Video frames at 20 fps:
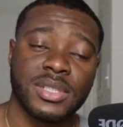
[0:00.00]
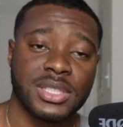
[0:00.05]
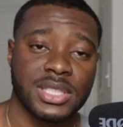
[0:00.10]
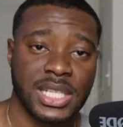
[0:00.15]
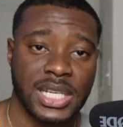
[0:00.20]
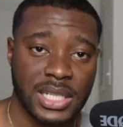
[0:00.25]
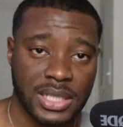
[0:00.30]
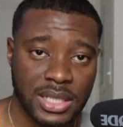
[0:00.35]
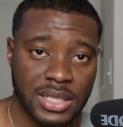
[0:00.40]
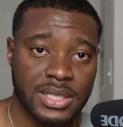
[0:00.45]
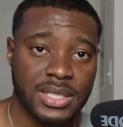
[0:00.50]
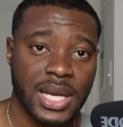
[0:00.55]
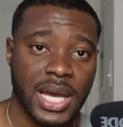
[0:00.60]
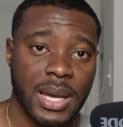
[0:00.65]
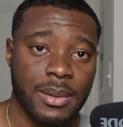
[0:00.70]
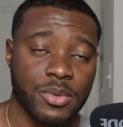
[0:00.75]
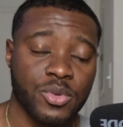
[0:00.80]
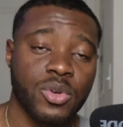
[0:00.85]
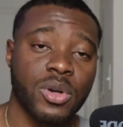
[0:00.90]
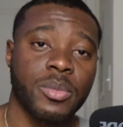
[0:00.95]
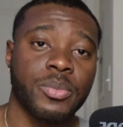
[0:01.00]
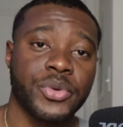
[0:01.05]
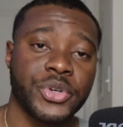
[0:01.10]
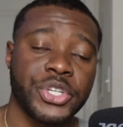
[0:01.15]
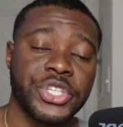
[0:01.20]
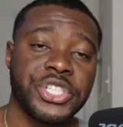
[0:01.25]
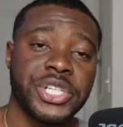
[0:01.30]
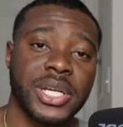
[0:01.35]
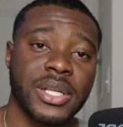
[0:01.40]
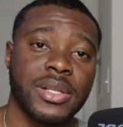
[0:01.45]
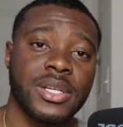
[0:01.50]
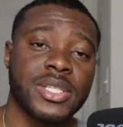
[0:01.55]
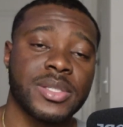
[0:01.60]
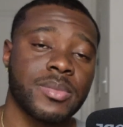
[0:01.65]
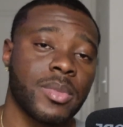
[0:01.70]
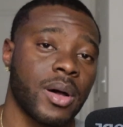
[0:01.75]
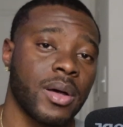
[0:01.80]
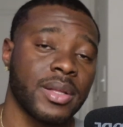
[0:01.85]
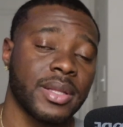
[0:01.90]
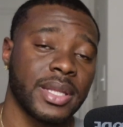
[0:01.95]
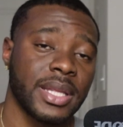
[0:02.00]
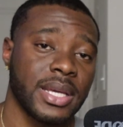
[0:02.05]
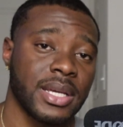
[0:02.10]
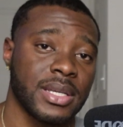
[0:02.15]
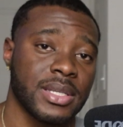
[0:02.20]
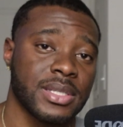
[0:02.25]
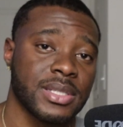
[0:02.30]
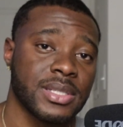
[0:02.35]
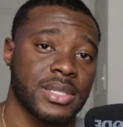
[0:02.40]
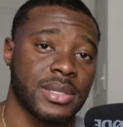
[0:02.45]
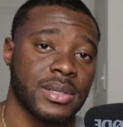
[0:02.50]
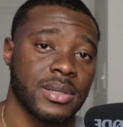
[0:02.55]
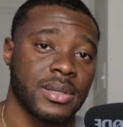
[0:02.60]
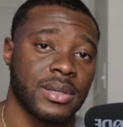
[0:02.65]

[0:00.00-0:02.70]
take the time to appreciate the small things.